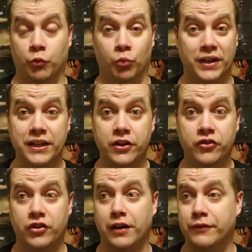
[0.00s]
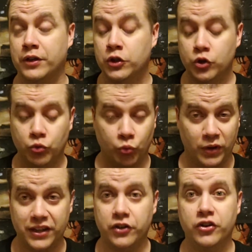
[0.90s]
really good stuff.
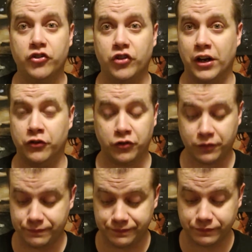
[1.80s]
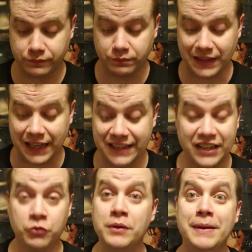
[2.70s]
Really good exchanges.
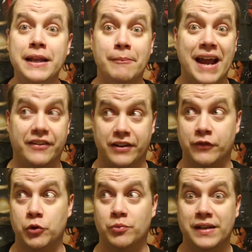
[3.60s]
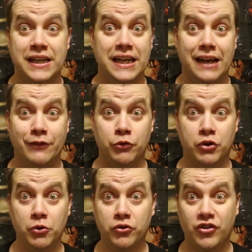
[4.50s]
This would be the match if you if you
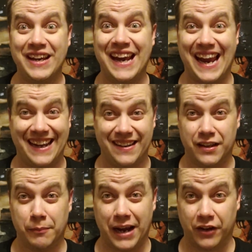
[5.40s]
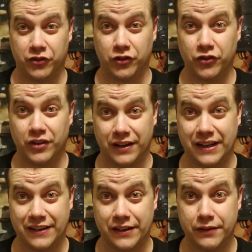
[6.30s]
don't see any of the matches that
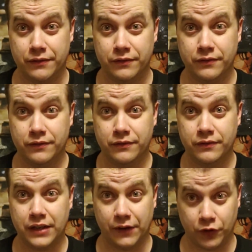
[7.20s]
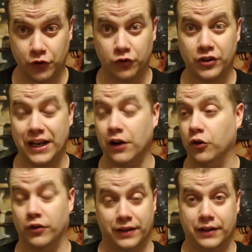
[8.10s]
they did, if you don't see
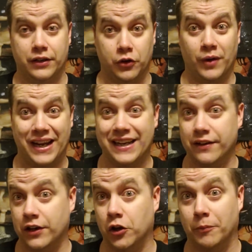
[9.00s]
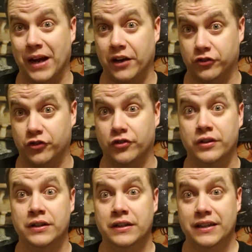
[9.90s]
or you know any of the other matches
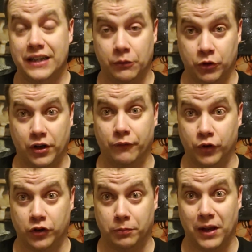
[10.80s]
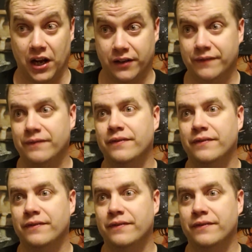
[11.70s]
that were done for this block